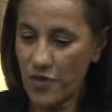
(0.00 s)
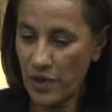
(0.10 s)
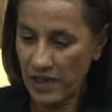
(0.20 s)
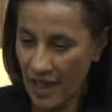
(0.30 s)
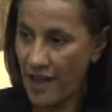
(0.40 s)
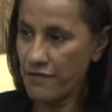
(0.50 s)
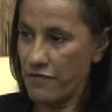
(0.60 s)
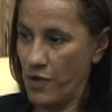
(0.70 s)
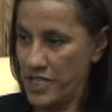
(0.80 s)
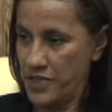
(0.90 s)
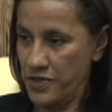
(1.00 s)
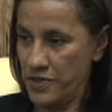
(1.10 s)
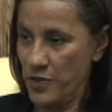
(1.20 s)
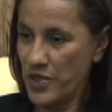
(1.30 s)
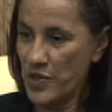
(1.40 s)
you love what you
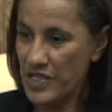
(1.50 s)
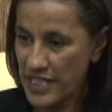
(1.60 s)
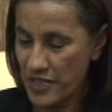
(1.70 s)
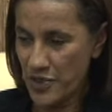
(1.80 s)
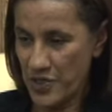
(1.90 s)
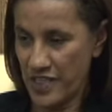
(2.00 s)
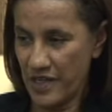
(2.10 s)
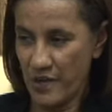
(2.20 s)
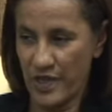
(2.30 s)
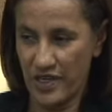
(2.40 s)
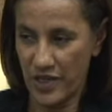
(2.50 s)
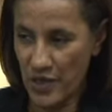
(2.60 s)
do, you need to stick with it.